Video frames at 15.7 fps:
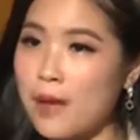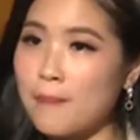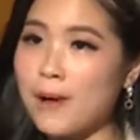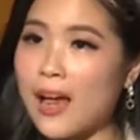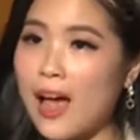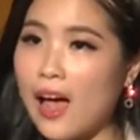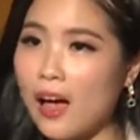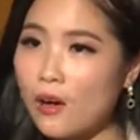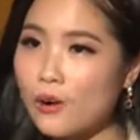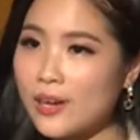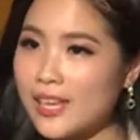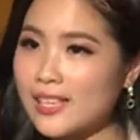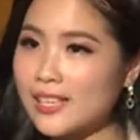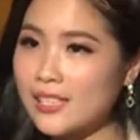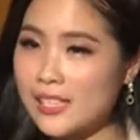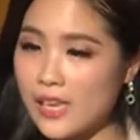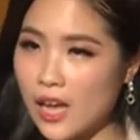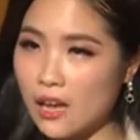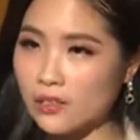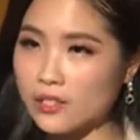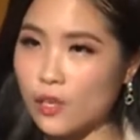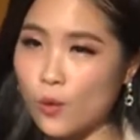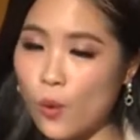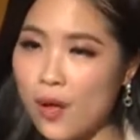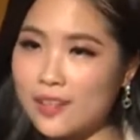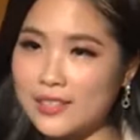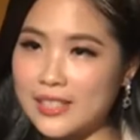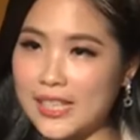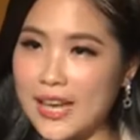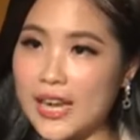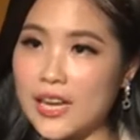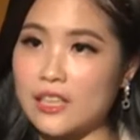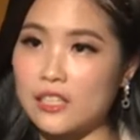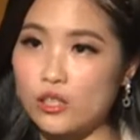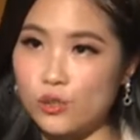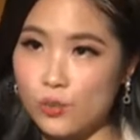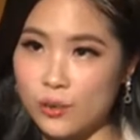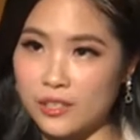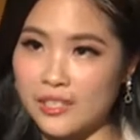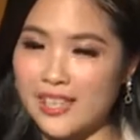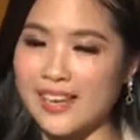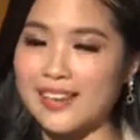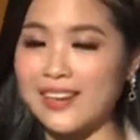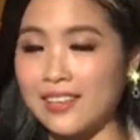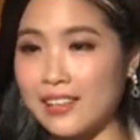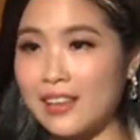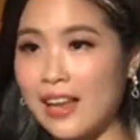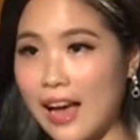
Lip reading: but how can I tell the quality in the source and in the